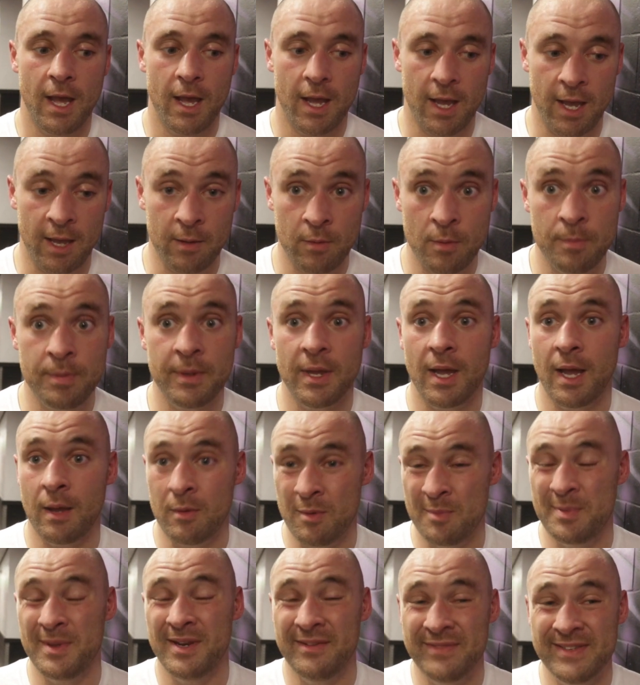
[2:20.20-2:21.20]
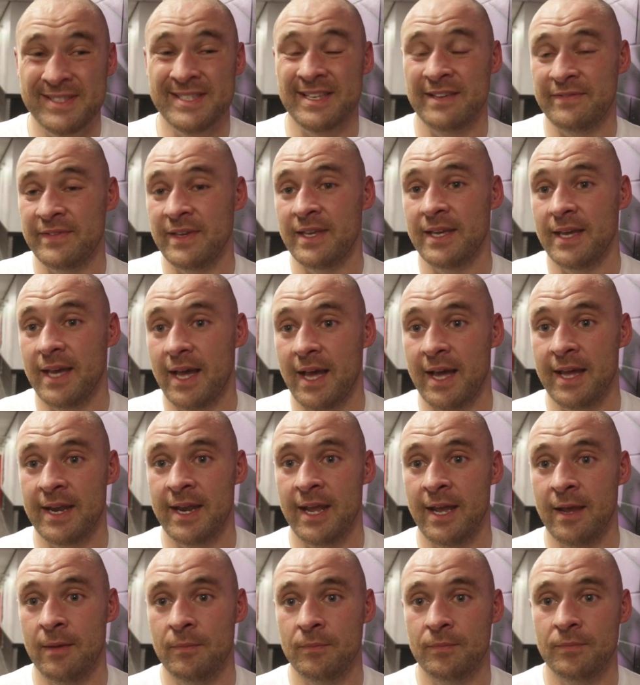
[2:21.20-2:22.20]
I'm a bit, I'm a bit of a divvy, and
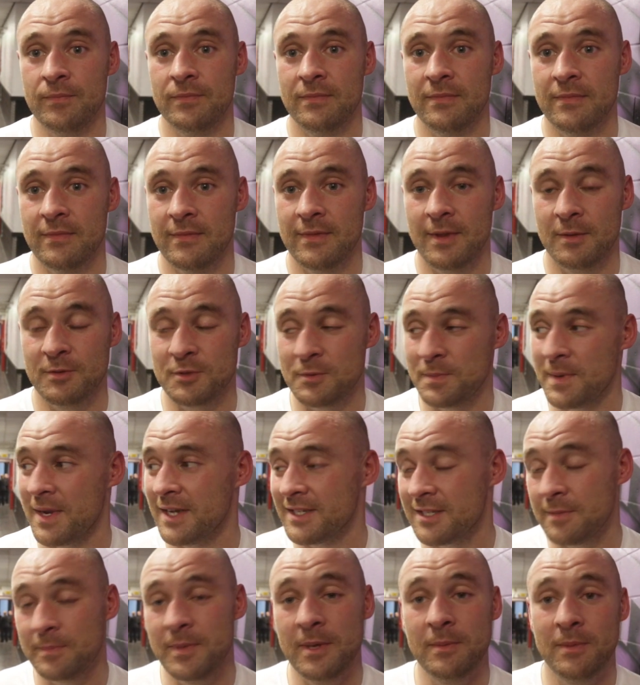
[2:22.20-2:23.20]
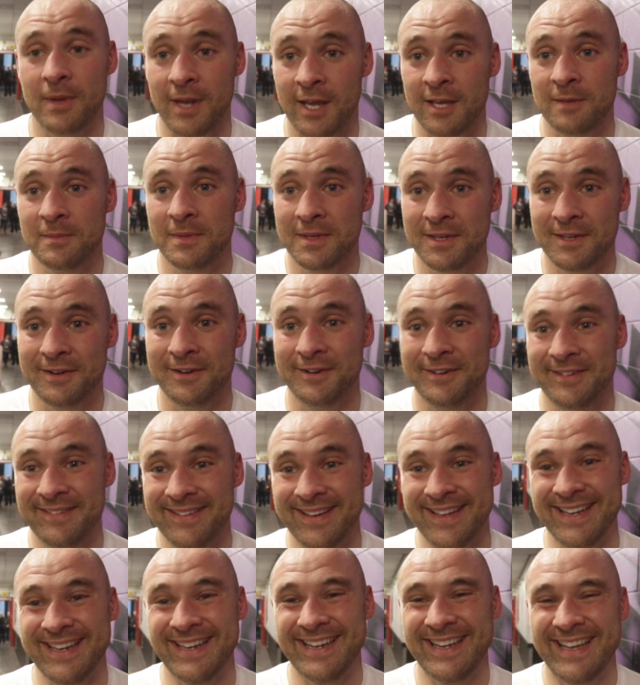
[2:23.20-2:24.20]
um, I'm surprised that people like me. You know what I
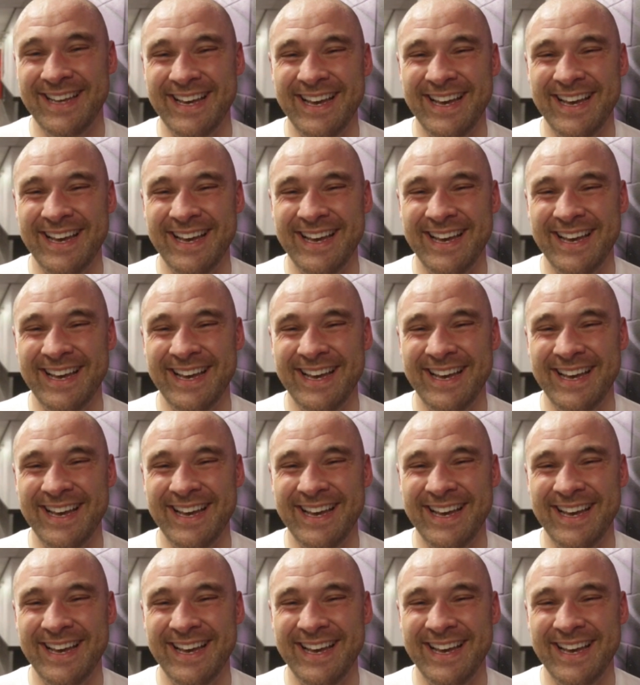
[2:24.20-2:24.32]
mean?